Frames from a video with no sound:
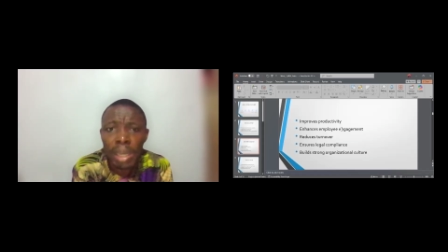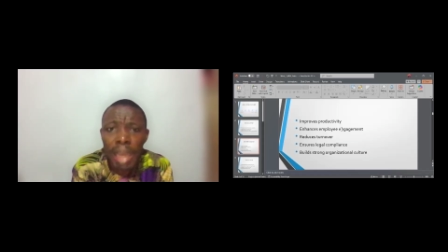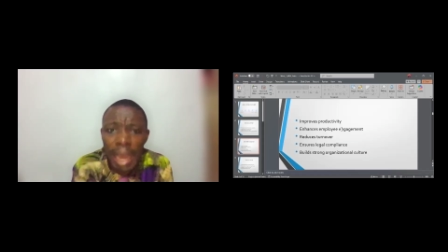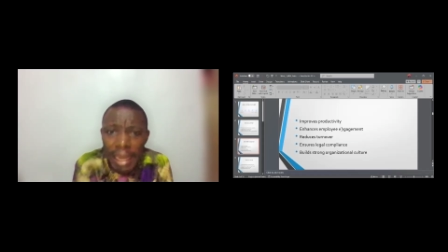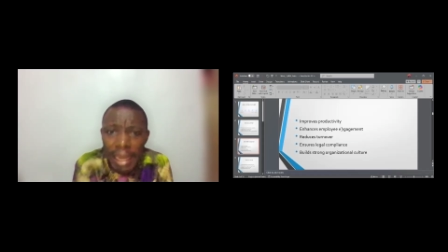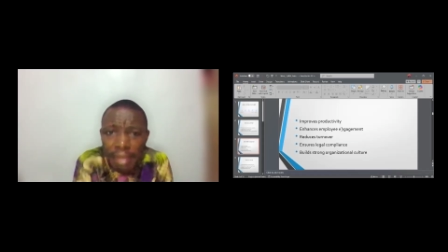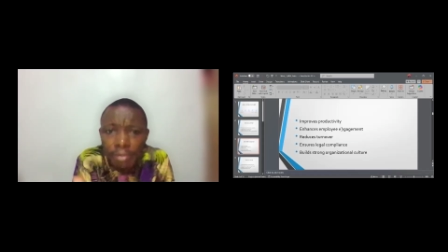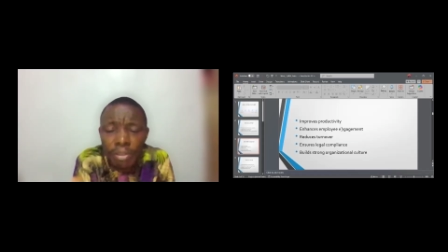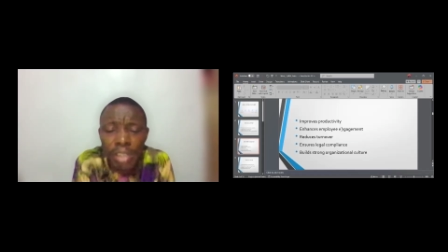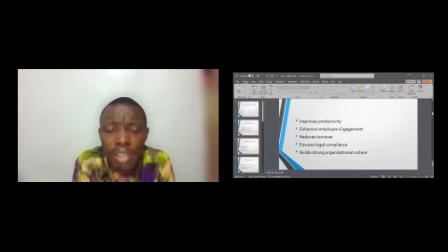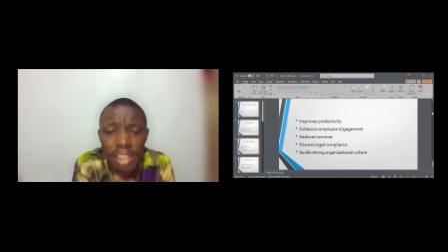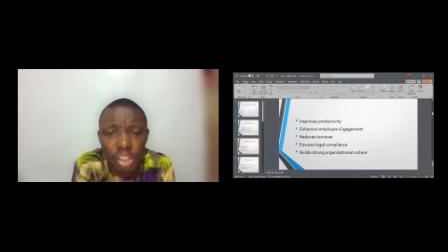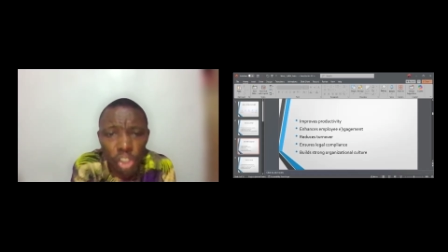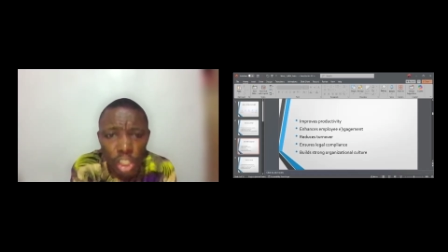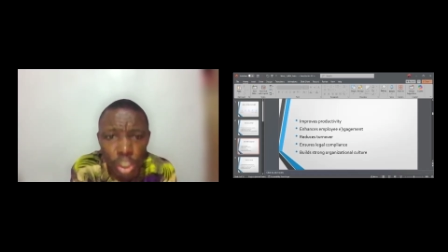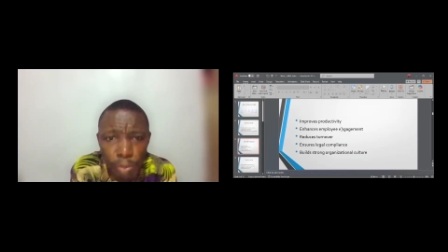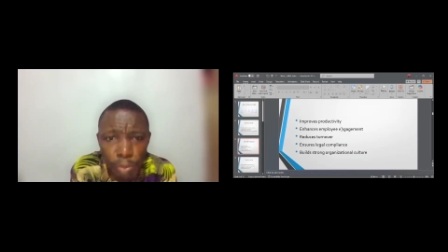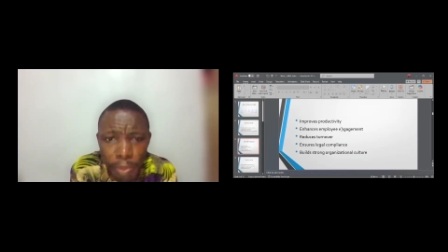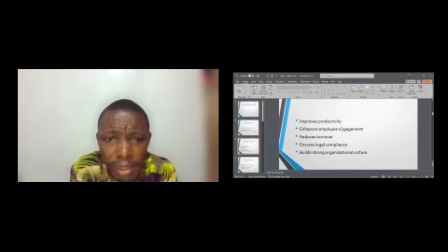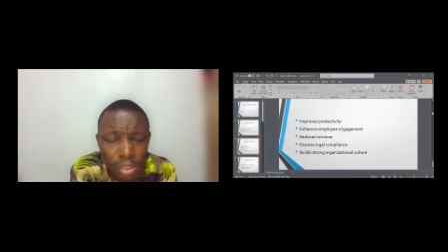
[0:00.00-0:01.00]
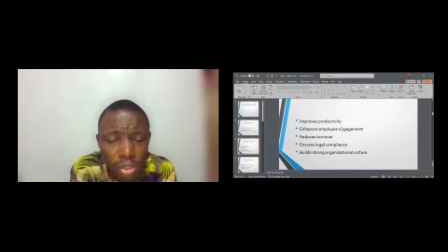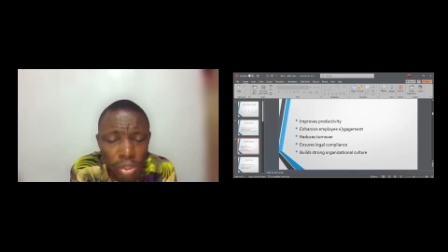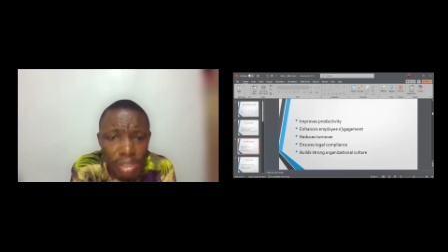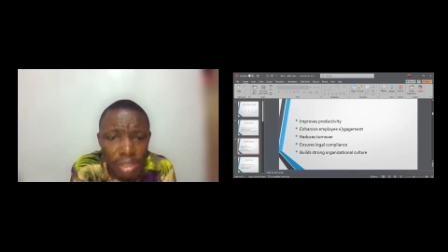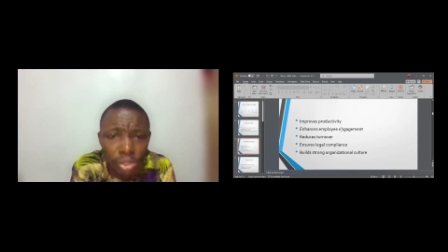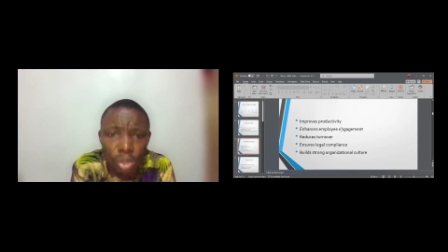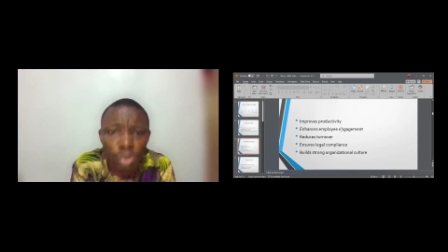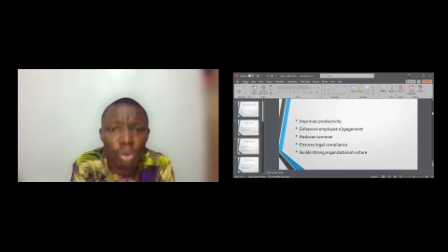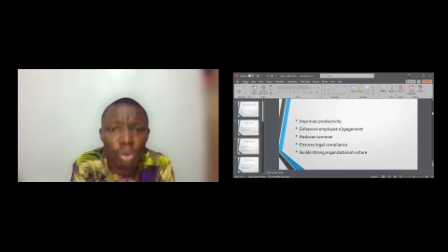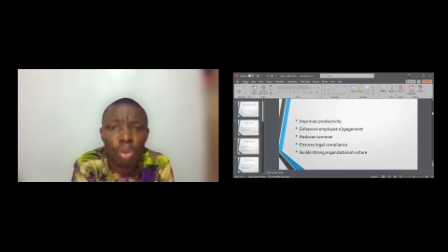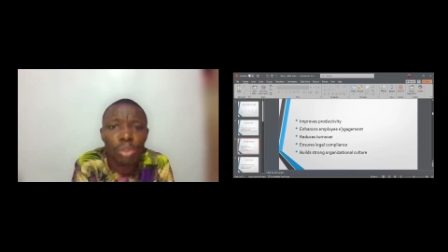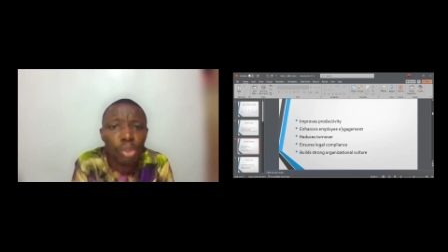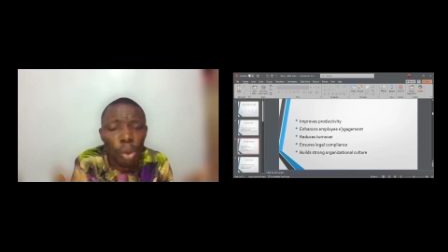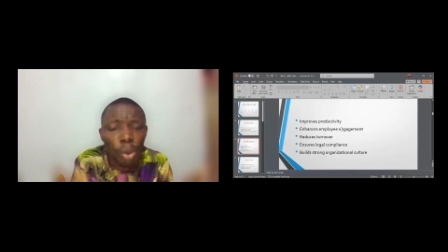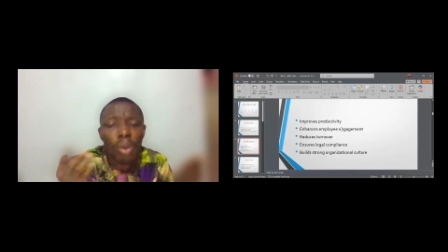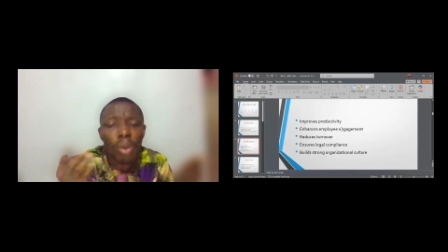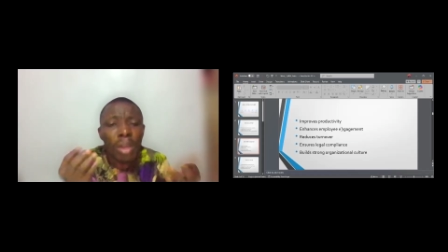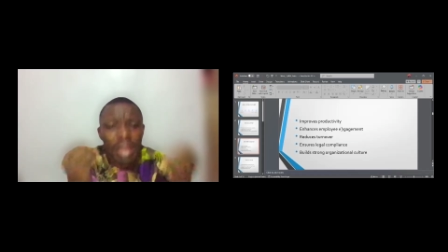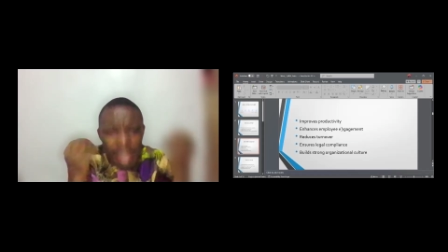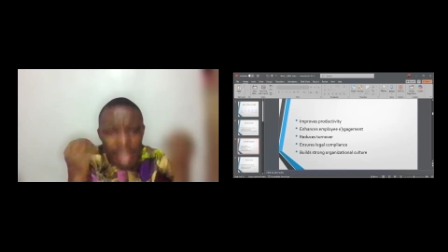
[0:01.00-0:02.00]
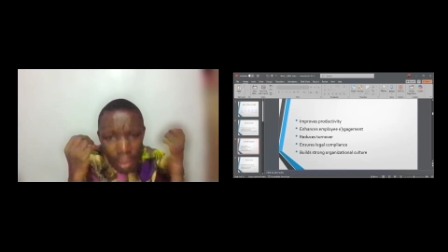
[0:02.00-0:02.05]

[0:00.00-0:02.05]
And even the suspension is also. So